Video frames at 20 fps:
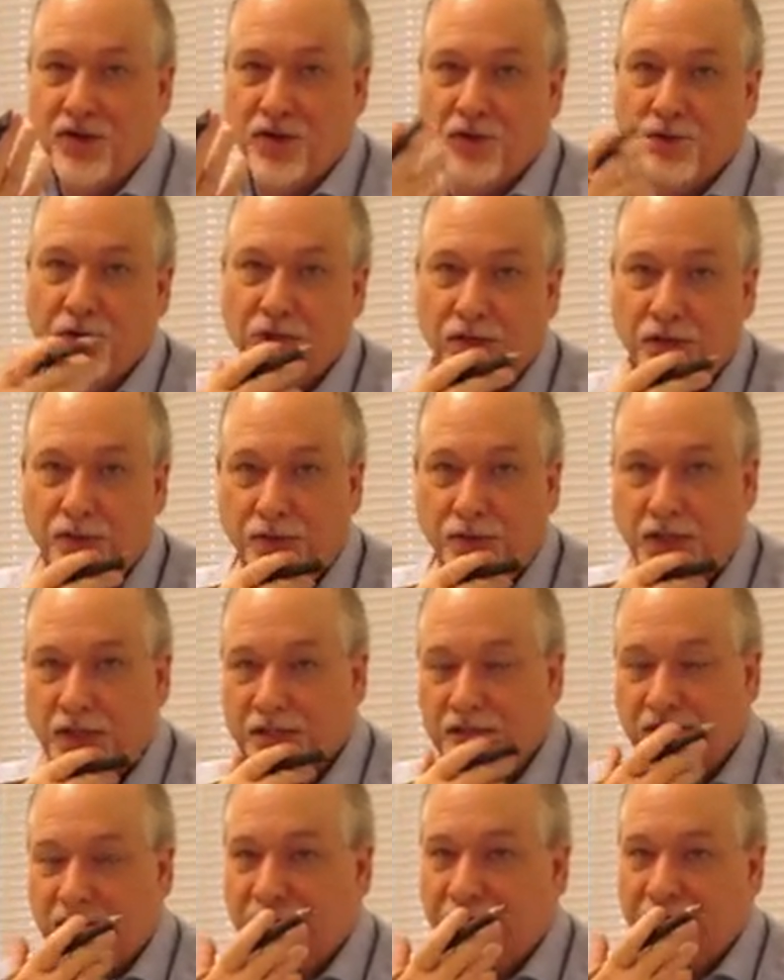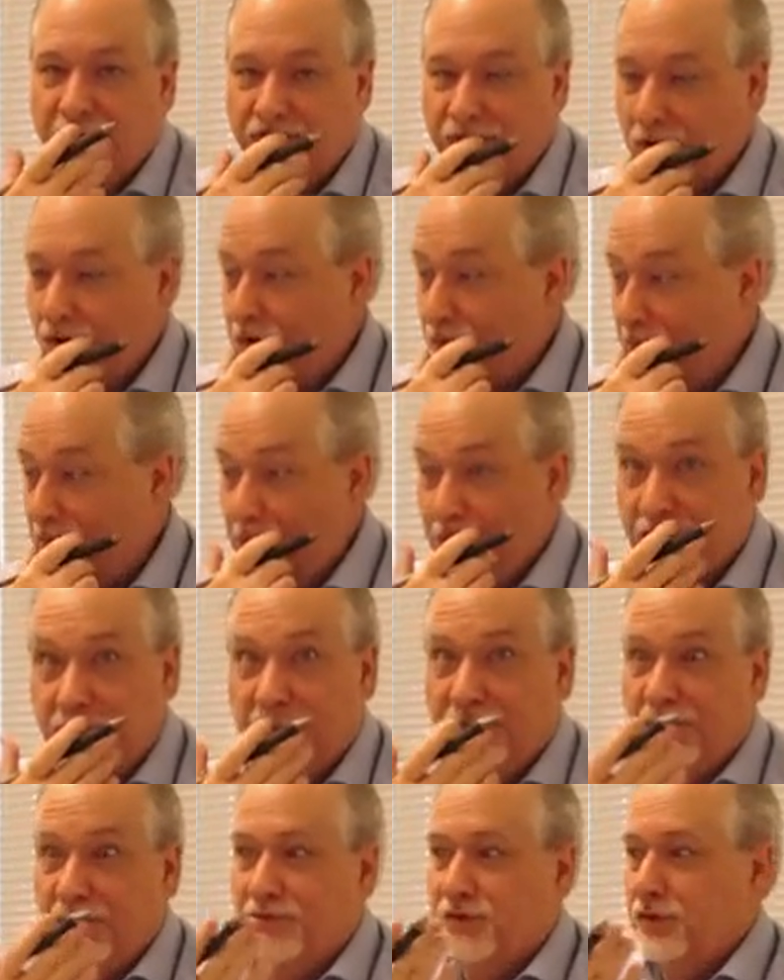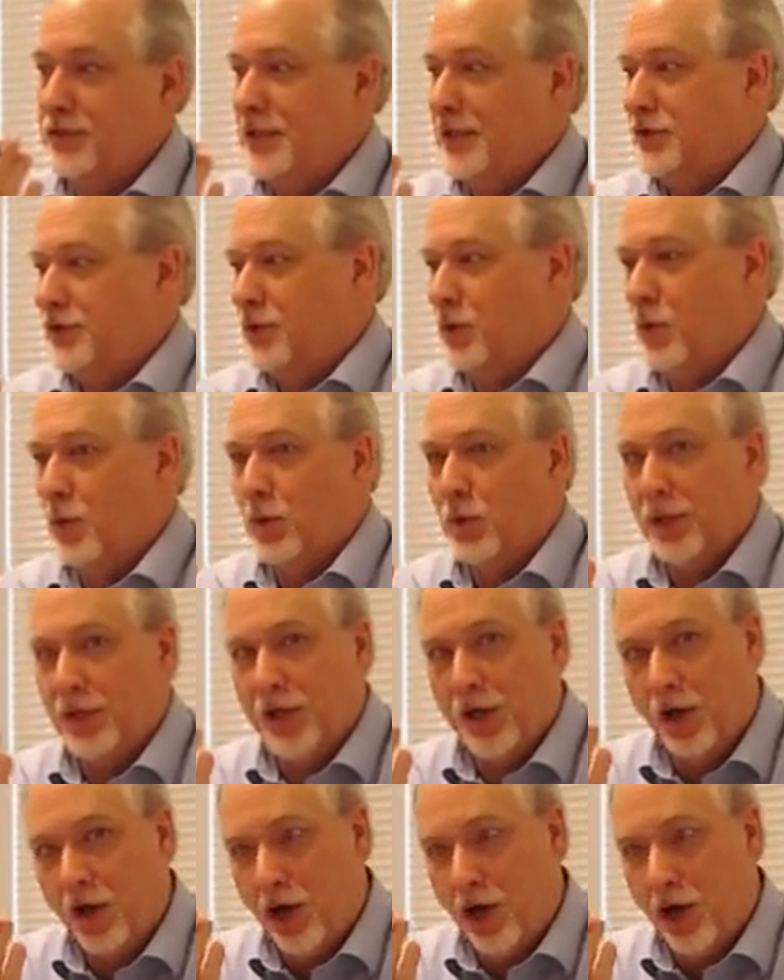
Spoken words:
no good. We got 74 already. 74 is like totally